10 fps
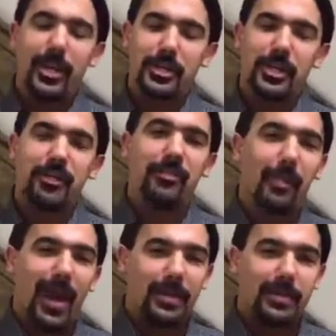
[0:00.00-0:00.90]
initiative in
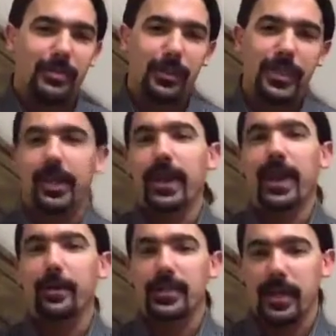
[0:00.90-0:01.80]
Madison with the Dane
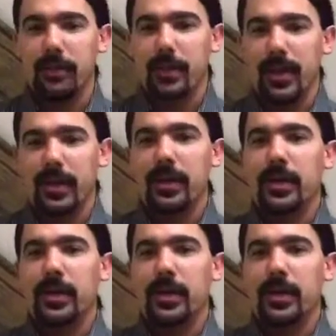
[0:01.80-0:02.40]
County Time Bank.